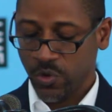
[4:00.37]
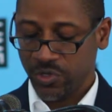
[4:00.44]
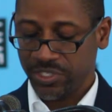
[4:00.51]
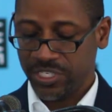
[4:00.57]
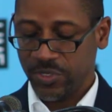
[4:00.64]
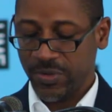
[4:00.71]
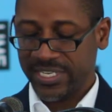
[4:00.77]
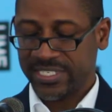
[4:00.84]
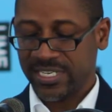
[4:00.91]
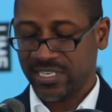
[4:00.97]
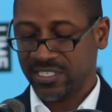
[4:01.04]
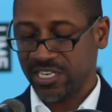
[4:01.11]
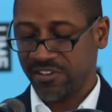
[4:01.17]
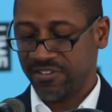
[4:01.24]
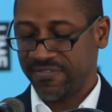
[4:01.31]
quote the US
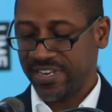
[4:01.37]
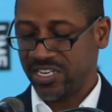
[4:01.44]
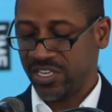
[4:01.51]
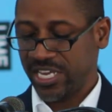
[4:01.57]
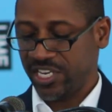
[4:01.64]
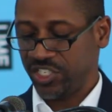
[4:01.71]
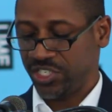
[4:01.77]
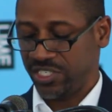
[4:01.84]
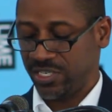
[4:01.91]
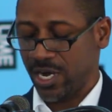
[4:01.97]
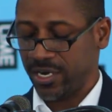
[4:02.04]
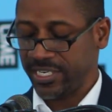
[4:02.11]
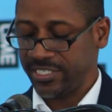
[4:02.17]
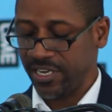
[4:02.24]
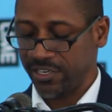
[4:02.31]
Secretary of Education,
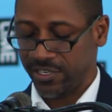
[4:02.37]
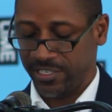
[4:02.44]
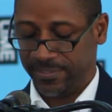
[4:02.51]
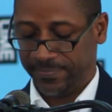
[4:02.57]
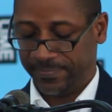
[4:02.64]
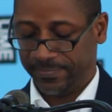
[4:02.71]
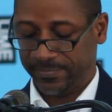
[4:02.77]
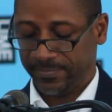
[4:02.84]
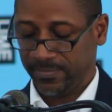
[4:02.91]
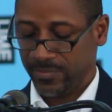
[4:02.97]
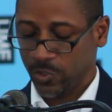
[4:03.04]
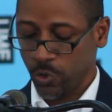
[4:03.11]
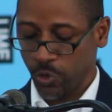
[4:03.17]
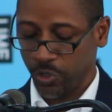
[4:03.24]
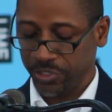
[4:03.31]
Arne Duncan,
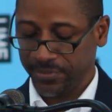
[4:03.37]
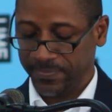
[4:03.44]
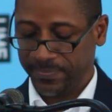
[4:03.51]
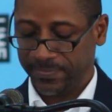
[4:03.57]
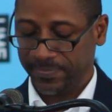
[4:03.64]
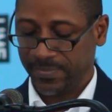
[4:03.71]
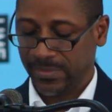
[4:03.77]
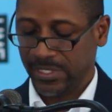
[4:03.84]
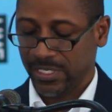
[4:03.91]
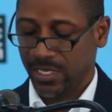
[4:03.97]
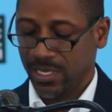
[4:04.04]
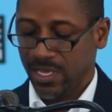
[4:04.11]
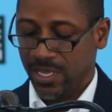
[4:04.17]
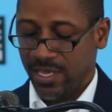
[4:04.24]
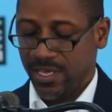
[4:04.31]
quote,
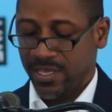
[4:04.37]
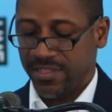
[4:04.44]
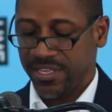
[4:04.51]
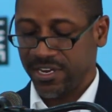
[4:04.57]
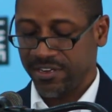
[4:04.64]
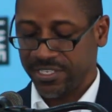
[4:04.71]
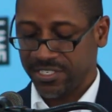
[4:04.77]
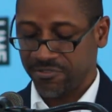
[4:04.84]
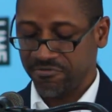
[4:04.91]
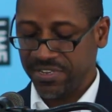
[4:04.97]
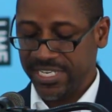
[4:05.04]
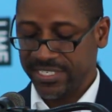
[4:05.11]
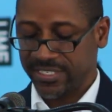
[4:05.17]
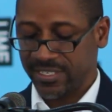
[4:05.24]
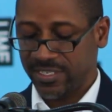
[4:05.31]
"There is a
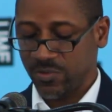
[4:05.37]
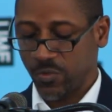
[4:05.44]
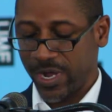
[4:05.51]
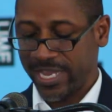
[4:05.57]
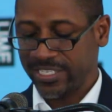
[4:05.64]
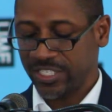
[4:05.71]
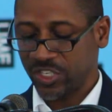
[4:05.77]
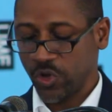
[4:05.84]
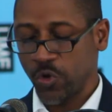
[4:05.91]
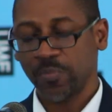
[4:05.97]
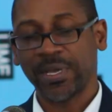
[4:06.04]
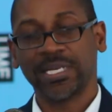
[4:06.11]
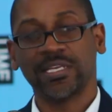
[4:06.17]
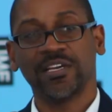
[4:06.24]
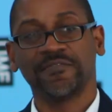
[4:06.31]
reason why so
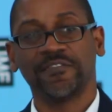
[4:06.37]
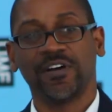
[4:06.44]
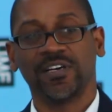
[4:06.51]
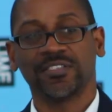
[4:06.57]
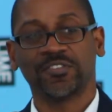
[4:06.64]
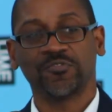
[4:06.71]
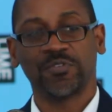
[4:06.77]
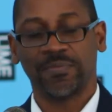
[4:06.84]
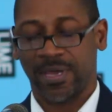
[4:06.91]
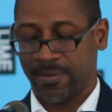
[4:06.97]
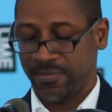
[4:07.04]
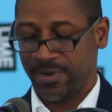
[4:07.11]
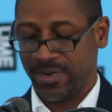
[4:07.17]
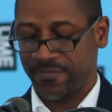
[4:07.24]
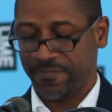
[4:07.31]
many of us
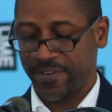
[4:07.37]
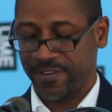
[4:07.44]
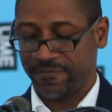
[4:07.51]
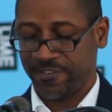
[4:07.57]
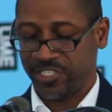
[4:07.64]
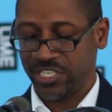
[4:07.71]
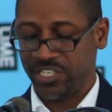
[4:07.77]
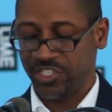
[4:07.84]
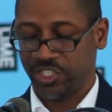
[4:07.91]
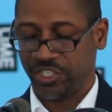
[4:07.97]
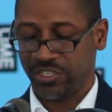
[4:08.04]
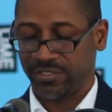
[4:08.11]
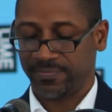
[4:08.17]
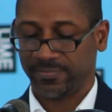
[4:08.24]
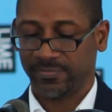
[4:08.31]
remember a favorite teacher.